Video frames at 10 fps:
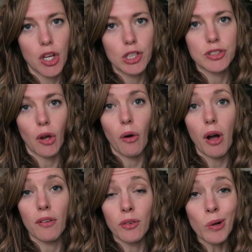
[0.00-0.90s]
So
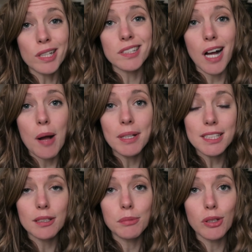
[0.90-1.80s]
of course, comment
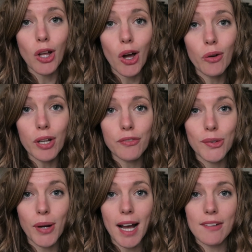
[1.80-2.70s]
down below if
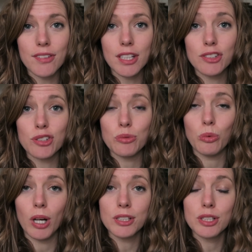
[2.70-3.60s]
you have things you
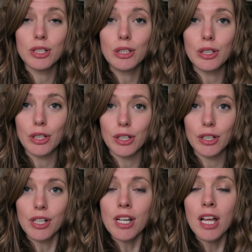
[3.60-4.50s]
want to
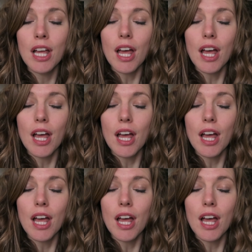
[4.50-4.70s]
learn.